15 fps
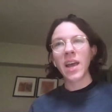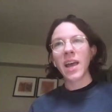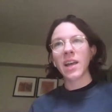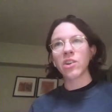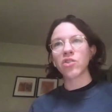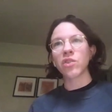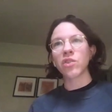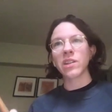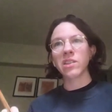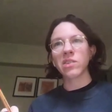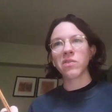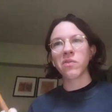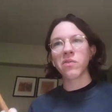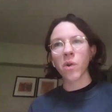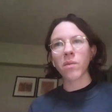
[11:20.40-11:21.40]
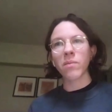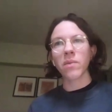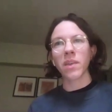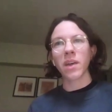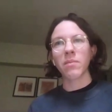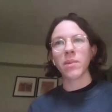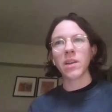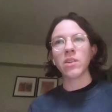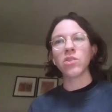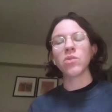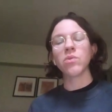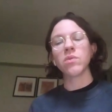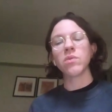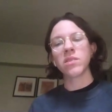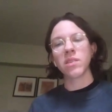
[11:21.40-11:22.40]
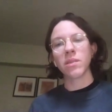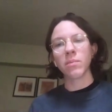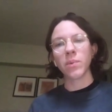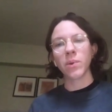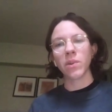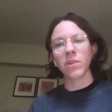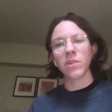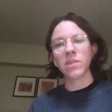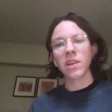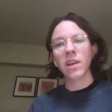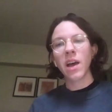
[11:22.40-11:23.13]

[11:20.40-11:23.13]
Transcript: and transform them into symbols